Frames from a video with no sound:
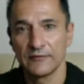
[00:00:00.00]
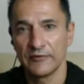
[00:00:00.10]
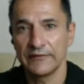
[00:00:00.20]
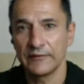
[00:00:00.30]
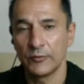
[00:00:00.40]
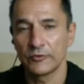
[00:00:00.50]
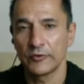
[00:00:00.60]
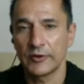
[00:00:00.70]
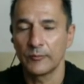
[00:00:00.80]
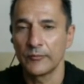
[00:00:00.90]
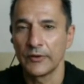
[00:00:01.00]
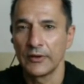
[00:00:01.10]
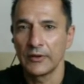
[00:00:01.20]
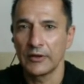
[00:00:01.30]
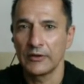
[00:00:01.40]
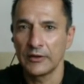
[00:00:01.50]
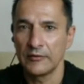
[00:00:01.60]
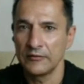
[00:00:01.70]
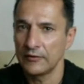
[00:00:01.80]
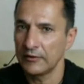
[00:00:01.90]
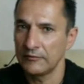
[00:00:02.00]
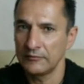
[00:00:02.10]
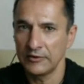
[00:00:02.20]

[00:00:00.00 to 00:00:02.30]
visible to them? And